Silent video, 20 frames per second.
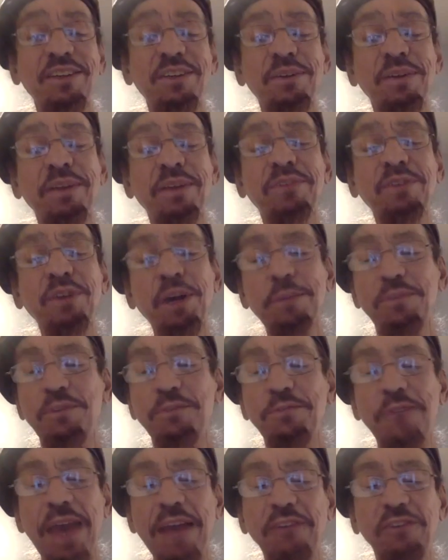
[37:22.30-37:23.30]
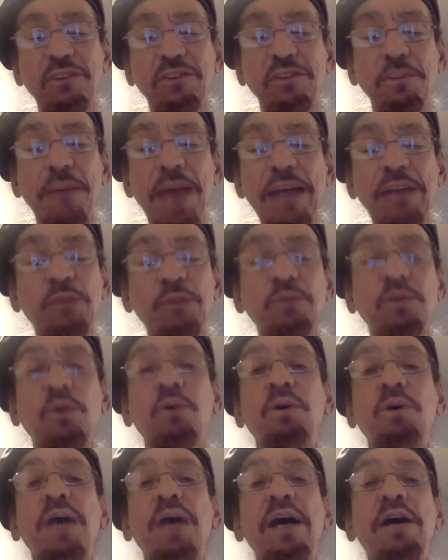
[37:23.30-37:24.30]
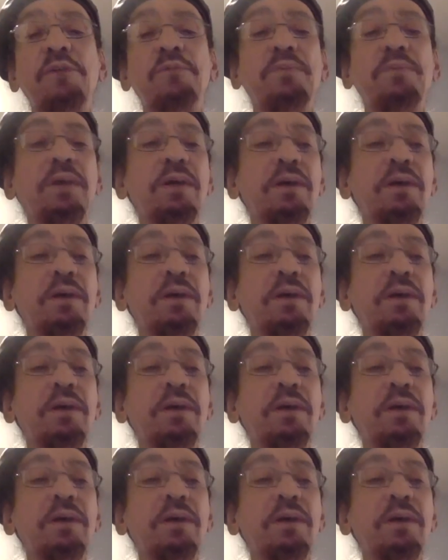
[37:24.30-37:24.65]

In terms of fascism, I don't go around